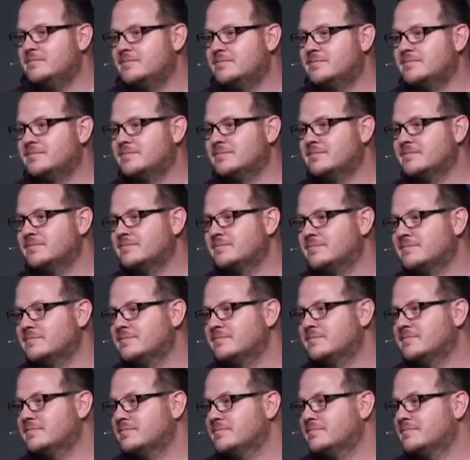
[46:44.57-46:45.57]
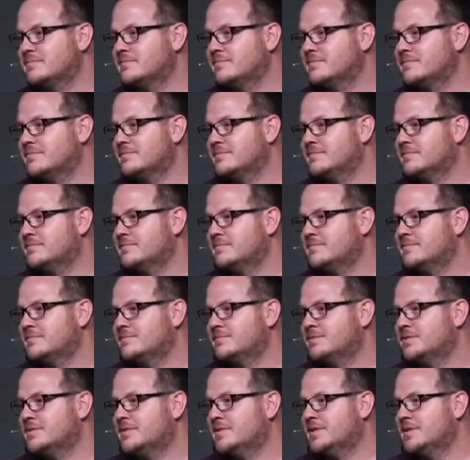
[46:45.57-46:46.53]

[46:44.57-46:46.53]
Nobody speaks.